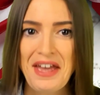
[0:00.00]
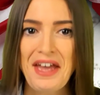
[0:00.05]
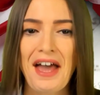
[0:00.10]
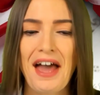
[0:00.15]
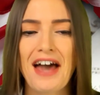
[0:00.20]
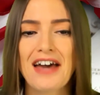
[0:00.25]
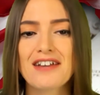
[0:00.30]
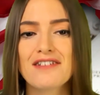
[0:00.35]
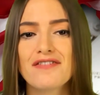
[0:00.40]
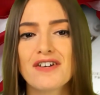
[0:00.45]

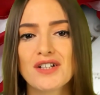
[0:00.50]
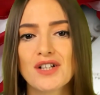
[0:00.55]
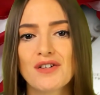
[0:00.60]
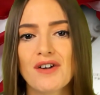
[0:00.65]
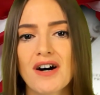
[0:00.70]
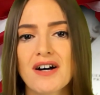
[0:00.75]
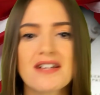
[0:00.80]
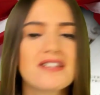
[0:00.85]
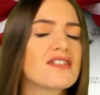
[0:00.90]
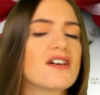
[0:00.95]
And follow
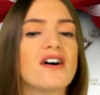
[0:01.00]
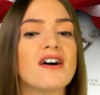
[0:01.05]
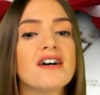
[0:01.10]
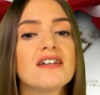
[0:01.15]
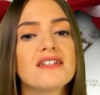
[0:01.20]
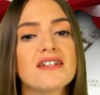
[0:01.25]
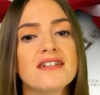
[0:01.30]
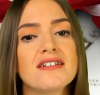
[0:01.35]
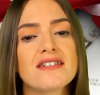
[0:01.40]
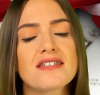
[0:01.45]
us
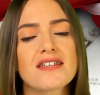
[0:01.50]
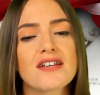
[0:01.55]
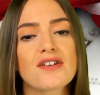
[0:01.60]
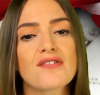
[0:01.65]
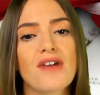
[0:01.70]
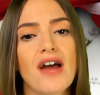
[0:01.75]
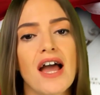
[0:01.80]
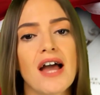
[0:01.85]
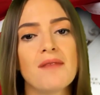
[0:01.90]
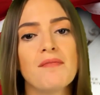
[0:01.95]
on
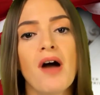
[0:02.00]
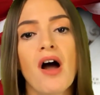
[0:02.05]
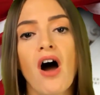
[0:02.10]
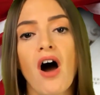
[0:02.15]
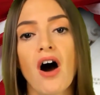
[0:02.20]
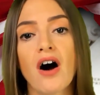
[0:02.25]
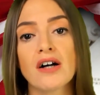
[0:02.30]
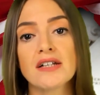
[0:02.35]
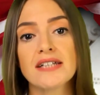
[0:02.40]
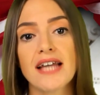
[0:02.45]
Instagram,
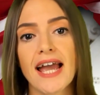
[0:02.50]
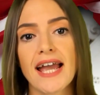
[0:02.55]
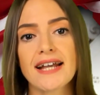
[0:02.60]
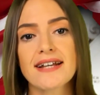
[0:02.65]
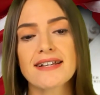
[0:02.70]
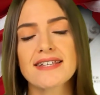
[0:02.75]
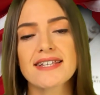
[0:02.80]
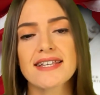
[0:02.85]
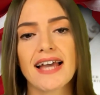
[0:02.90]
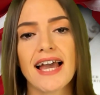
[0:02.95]
on
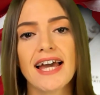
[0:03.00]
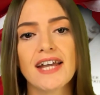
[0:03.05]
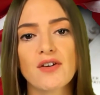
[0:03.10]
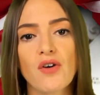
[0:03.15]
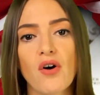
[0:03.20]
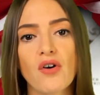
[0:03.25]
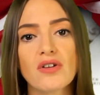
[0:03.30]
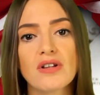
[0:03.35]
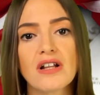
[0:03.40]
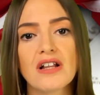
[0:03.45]
X, and
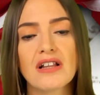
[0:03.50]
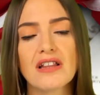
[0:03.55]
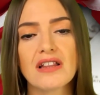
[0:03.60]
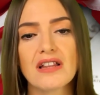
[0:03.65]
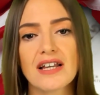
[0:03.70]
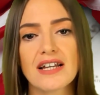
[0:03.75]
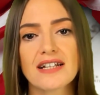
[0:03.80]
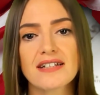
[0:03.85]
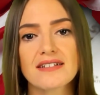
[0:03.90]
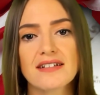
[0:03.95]
on
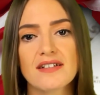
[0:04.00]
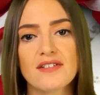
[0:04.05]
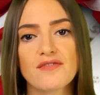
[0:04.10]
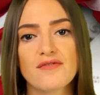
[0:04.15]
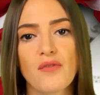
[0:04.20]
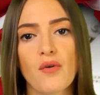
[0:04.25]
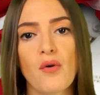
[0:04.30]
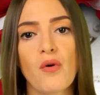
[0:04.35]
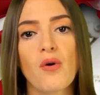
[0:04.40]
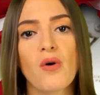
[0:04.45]
LinkedIn
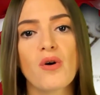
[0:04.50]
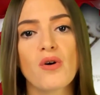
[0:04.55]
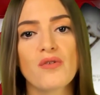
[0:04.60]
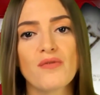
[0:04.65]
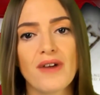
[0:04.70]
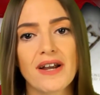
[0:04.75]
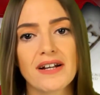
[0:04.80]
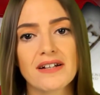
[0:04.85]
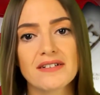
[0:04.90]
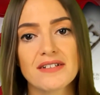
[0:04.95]
for
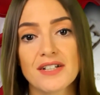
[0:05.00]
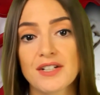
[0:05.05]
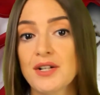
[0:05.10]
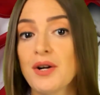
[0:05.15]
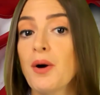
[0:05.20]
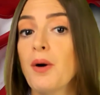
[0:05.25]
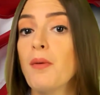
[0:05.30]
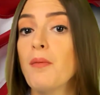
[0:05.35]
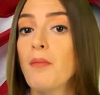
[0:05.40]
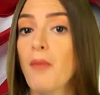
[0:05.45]

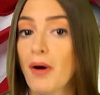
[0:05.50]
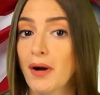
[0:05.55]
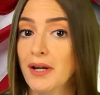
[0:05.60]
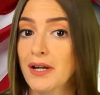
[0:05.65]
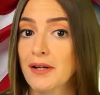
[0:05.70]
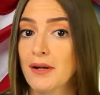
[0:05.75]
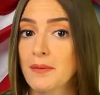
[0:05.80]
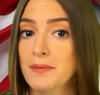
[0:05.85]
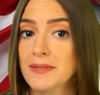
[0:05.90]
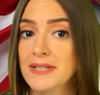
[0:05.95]
regular
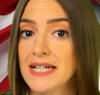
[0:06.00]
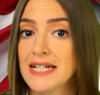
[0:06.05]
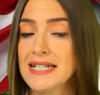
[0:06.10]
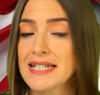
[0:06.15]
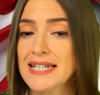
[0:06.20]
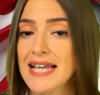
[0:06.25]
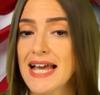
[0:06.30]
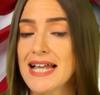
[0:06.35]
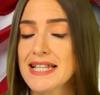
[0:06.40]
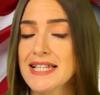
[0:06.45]
market
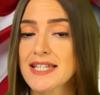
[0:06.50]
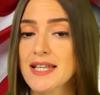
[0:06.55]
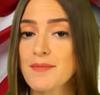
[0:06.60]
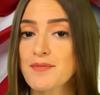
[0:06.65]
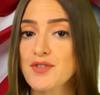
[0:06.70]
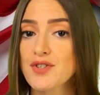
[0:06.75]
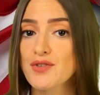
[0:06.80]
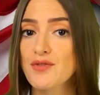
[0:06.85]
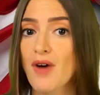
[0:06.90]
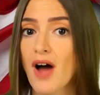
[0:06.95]
updates and
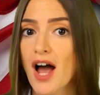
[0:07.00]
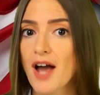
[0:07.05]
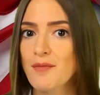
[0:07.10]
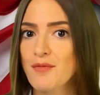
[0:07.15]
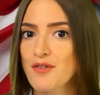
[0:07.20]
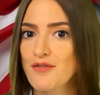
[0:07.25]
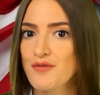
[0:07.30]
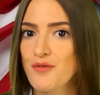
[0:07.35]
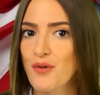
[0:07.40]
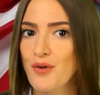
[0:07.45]

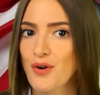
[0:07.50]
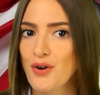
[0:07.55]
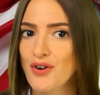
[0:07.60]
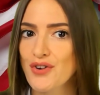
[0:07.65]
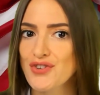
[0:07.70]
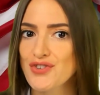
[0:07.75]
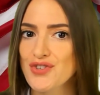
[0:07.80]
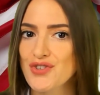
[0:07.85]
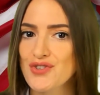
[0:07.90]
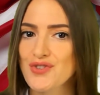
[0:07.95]
subscribe of
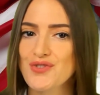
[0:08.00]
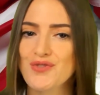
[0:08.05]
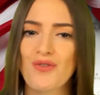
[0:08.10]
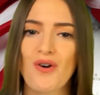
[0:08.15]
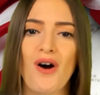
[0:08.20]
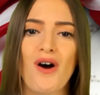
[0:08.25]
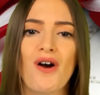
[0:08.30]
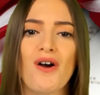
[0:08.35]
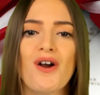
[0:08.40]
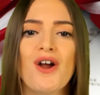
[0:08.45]
course to
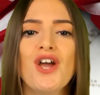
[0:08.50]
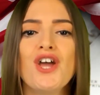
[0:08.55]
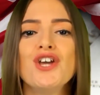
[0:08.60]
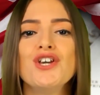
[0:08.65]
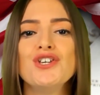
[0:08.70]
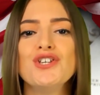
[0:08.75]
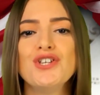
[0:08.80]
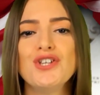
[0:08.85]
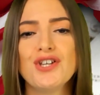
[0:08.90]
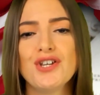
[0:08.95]
our
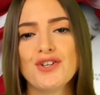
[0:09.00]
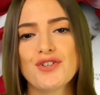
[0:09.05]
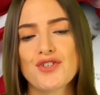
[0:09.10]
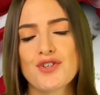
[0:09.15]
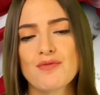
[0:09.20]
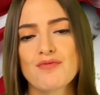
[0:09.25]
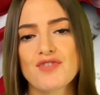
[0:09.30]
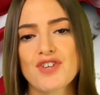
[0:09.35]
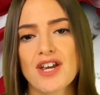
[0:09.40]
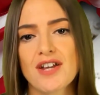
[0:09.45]

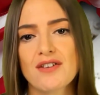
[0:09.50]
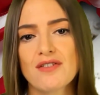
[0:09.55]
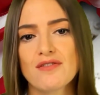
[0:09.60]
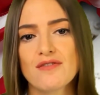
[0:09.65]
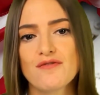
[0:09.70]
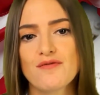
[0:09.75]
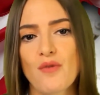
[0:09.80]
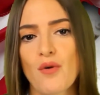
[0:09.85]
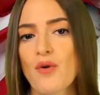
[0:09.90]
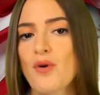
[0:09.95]
youtube
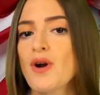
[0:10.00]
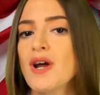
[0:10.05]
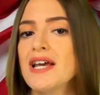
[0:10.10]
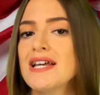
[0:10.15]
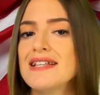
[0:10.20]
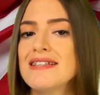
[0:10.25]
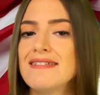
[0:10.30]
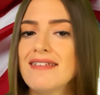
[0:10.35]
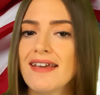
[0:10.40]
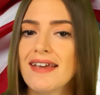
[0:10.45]
channel for
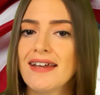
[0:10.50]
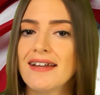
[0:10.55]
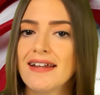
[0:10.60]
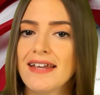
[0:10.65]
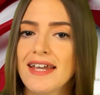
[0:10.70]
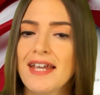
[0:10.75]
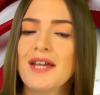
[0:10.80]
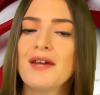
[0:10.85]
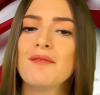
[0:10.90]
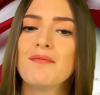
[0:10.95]

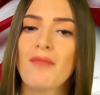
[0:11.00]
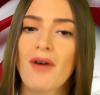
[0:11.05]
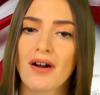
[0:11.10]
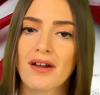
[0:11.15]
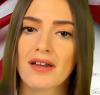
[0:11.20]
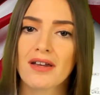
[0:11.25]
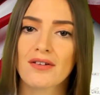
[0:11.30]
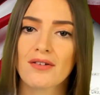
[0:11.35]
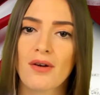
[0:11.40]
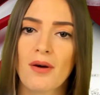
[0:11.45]
daily
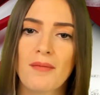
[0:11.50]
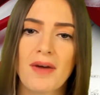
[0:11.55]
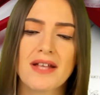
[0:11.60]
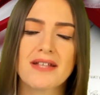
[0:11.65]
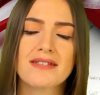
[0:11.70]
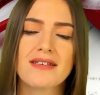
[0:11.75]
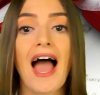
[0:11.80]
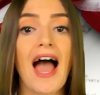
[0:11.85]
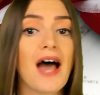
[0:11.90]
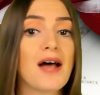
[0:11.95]
market
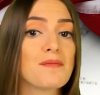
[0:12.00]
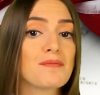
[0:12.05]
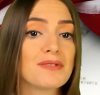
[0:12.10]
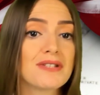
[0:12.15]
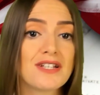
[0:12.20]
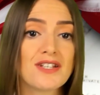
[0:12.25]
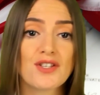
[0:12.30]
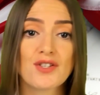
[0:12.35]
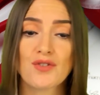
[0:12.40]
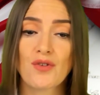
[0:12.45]
comments and
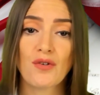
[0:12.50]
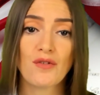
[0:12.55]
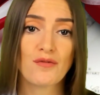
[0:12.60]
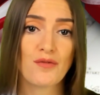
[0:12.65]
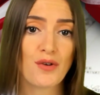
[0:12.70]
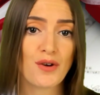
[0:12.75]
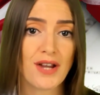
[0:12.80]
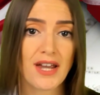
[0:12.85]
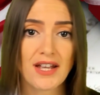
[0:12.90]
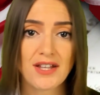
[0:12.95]
please don't
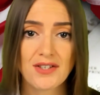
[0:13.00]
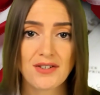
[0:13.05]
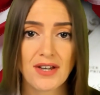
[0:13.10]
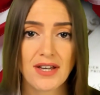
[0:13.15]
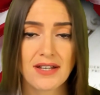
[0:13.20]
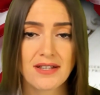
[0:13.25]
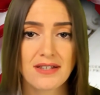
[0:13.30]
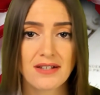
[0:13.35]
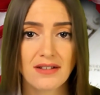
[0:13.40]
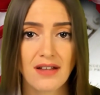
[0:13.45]
forget to
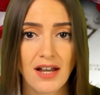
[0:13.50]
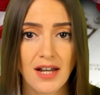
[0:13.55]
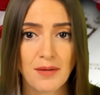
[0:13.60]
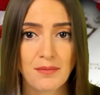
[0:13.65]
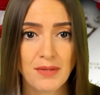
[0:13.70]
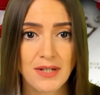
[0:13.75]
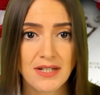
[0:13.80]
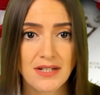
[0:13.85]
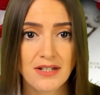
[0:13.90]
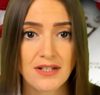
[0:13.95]
hit the
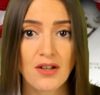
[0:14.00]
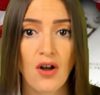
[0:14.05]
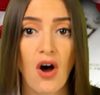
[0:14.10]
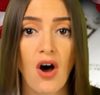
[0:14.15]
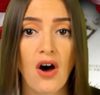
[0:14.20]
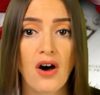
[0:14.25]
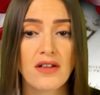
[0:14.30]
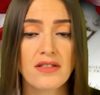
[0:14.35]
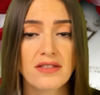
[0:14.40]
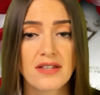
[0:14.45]
like button
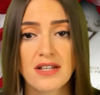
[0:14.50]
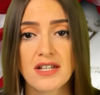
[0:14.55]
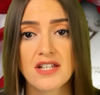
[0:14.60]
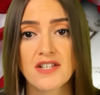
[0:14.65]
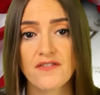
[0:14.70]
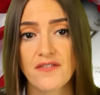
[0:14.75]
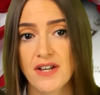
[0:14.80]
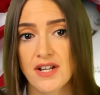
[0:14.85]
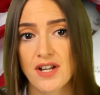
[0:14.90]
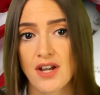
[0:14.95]
on
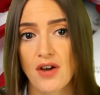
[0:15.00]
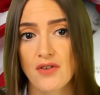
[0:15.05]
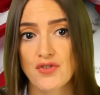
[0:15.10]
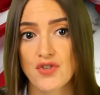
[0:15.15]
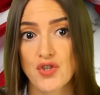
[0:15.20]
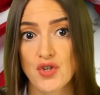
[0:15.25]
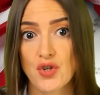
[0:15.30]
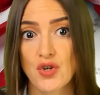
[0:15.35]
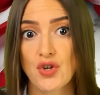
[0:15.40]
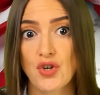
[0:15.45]
these
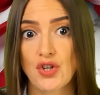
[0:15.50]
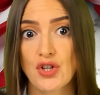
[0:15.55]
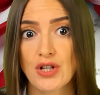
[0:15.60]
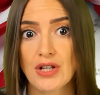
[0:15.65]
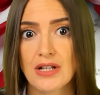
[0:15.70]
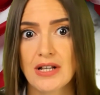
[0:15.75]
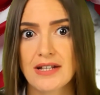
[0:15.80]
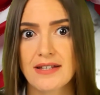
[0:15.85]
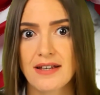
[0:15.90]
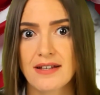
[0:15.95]
videos to
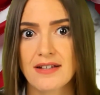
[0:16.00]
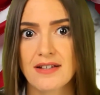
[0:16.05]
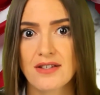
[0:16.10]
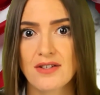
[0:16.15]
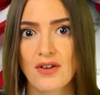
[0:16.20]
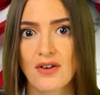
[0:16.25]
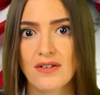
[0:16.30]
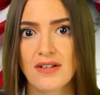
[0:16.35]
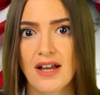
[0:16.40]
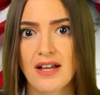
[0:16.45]
let
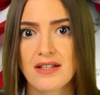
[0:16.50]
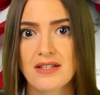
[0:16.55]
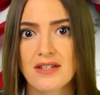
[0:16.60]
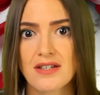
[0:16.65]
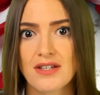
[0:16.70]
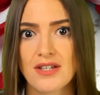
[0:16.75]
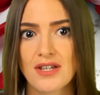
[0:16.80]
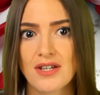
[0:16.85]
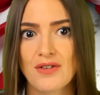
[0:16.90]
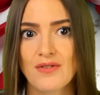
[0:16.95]
us know that
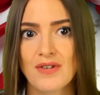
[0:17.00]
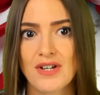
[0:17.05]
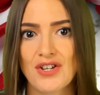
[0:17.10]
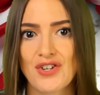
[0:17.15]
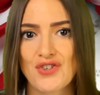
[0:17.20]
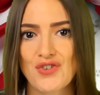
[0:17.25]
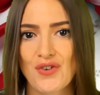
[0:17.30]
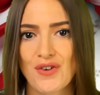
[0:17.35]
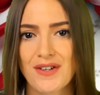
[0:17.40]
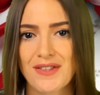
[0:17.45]
you
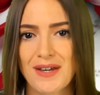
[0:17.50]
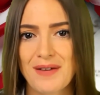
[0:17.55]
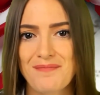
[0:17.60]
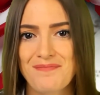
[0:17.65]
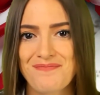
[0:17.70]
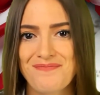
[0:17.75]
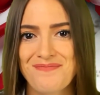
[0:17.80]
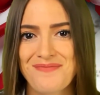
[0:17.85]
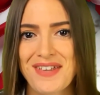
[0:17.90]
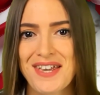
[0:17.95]
enjoy
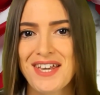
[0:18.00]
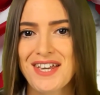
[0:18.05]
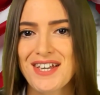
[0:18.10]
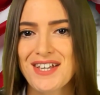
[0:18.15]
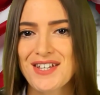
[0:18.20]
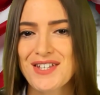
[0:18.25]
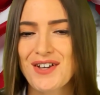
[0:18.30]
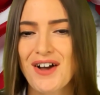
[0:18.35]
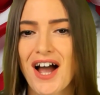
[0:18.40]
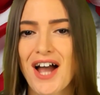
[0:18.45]
them
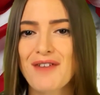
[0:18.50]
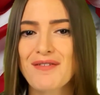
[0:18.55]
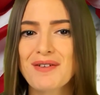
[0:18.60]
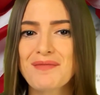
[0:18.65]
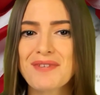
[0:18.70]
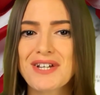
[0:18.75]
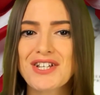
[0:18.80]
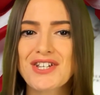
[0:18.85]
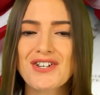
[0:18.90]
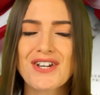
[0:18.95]
so i will
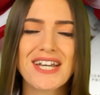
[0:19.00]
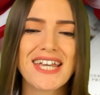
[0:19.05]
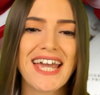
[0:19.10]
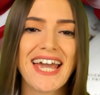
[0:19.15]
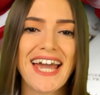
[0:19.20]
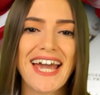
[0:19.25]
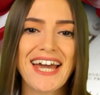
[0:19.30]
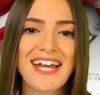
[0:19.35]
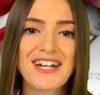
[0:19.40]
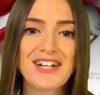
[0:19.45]
meet you
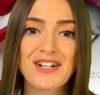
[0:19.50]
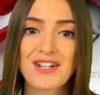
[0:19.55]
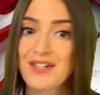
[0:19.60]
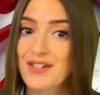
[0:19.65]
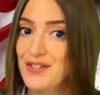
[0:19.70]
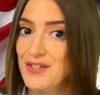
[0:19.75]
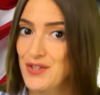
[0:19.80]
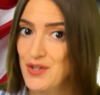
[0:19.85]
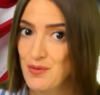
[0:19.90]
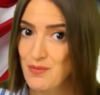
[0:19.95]
again
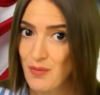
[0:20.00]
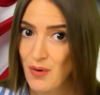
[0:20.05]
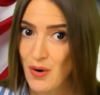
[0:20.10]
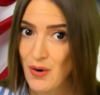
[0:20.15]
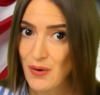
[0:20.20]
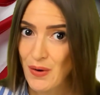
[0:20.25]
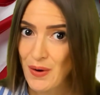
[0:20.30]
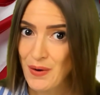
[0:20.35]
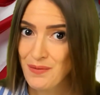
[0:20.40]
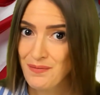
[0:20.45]

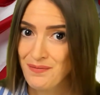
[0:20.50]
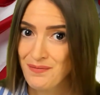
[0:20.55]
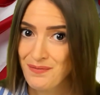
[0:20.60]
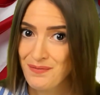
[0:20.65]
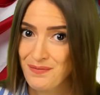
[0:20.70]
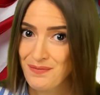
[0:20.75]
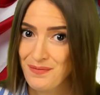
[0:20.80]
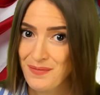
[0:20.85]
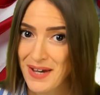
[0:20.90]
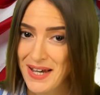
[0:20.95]
tomorrow.
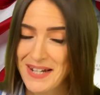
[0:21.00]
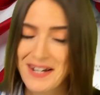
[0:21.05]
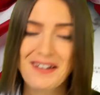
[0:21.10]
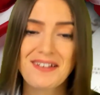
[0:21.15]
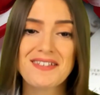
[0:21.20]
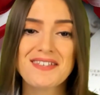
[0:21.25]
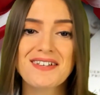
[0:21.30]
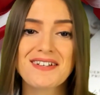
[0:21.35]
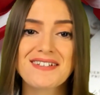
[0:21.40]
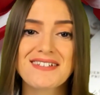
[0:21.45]
And
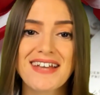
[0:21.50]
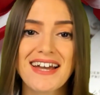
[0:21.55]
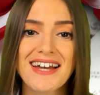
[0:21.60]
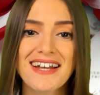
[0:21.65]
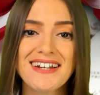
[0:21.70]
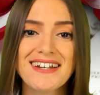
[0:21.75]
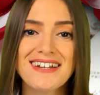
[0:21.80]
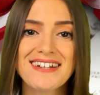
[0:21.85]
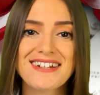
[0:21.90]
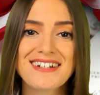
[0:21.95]
until
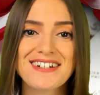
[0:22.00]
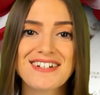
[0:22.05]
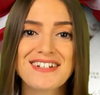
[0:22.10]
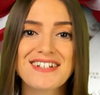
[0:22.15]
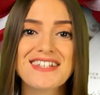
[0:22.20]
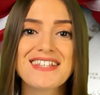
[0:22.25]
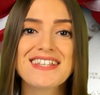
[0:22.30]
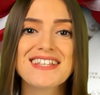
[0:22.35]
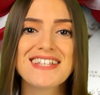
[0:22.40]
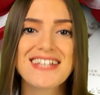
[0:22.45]
then,
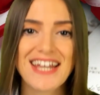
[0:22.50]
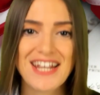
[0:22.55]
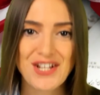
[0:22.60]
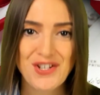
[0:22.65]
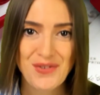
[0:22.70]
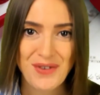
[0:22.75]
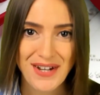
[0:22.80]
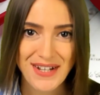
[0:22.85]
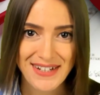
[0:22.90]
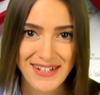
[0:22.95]
good day
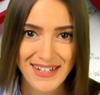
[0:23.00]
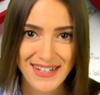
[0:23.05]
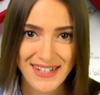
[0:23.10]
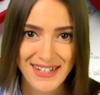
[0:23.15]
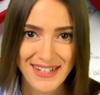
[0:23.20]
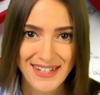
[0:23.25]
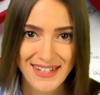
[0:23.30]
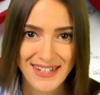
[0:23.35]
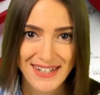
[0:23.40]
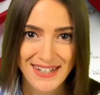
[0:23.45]
trading.